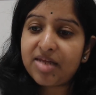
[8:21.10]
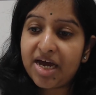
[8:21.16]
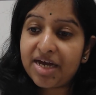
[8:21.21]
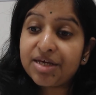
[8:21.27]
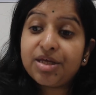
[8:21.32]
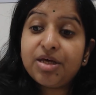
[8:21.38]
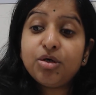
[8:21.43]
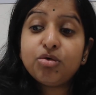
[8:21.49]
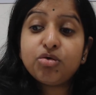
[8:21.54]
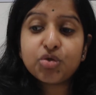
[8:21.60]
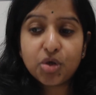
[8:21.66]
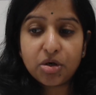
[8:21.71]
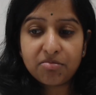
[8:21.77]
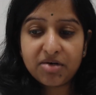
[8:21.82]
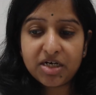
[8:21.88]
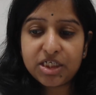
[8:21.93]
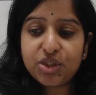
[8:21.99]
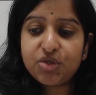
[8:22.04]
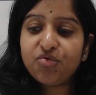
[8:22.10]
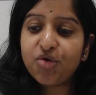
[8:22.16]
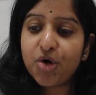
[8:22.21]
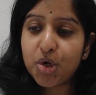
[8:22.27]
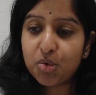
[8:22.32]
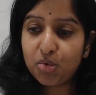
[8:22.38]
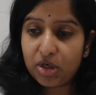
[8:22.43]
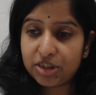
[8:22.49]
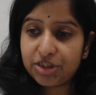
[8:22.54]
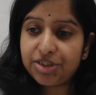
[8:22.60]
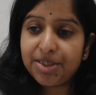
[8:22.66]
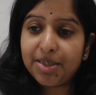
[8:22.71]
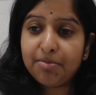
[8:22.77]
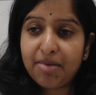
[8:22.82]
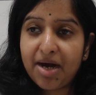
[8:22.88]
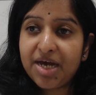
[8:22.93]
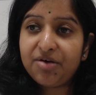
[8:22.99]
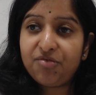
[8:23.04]
Thank you so much for
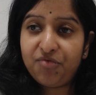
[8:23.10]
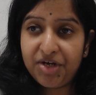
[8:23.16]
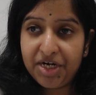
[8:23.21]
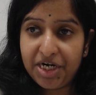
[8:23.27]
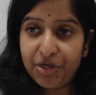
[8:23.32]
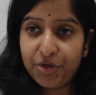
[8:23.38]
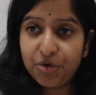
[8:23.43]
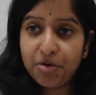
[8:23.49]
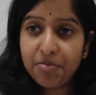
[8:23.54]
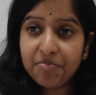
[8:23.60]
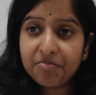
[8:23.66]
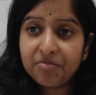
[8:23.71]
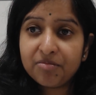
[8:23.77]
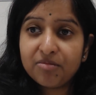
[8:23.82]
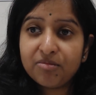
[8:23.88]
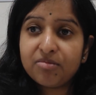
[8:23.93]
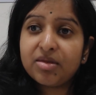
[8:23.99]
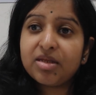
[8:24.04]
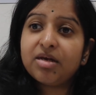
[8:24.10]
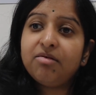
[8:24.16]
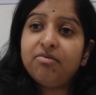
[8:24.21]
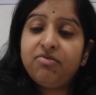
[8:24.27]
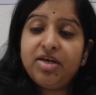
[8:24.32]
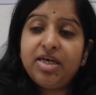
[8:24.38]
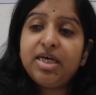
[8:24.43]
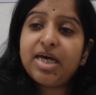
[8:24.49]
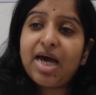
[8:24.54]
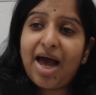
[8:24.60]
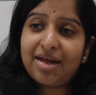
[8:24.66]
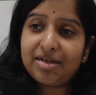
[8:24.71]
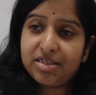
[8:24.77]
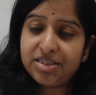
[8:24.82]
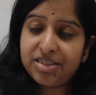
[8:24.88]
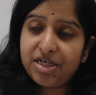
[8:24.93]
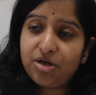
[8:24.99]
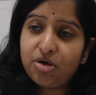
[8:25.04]
watching my video. We
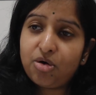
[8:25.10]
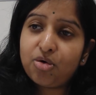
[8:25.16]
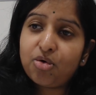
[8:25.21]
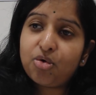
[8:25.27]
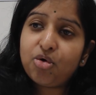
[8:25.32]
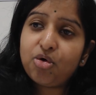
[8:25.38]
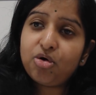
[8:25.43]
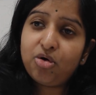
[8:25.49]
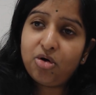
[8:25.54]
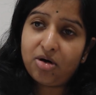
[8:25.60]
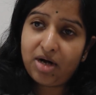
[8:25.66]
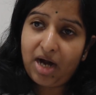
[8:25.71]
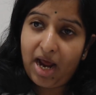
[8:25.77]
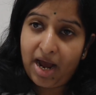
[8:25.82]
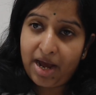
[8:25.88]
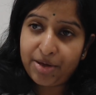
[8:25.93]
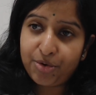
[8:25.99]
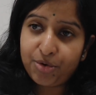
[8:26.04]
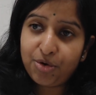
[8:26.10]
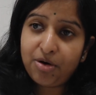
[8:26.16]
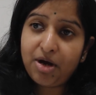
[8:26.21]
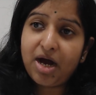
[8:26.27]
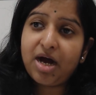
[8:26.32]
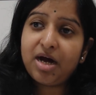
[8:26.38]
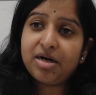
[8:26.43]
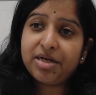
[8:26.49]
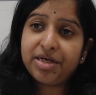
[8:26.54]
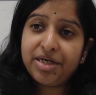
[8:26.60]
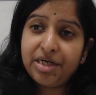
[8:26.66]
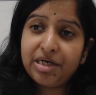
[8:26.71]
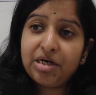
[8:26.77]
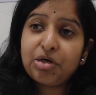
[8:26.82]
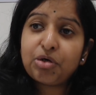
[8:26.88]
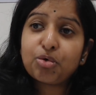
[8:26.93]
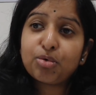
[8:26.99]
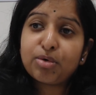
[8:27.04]
at ZenOnco.io are
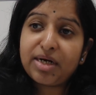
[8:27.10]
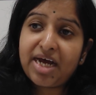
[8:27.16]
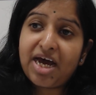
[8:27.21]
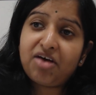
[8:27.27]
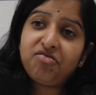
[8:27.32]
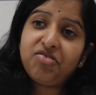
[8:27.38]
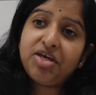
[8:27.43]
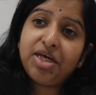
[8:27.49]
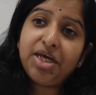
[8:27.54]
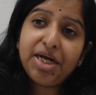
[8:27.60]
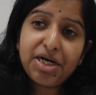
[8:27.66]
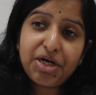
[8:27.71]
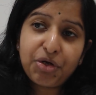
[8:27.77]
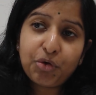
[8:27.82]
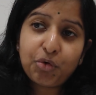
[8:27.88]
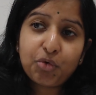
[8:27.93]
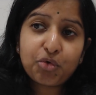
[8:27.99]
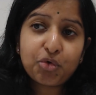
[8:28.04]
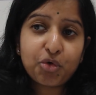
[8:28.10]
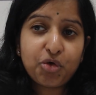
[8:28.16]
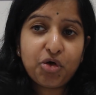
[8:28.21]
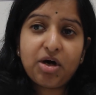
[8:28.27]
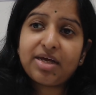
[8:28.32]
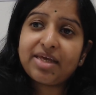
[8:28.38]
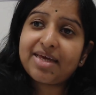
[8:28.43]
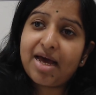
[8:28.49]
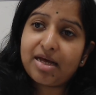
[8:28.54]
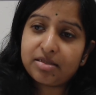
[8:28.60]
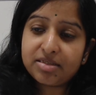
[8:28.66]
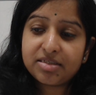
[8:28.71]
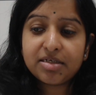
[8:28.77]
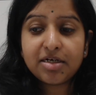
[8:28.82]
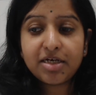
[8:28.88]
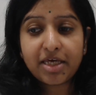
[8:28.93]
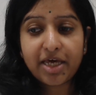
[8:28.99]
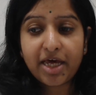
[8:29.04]
here to navigate you through your
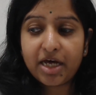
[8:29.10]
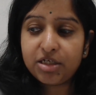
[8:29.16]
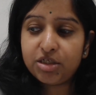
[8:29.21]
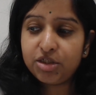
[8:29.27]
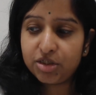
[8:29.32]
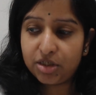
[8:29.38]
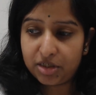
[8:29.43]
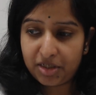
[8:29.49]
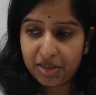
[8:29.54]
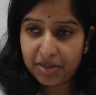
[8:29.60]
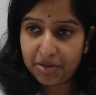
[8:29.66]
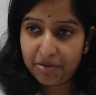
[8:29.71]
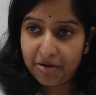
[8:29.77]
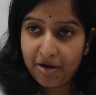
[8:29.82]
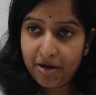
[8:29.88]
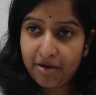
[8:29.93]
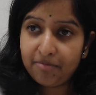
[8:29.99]
cancer care journey.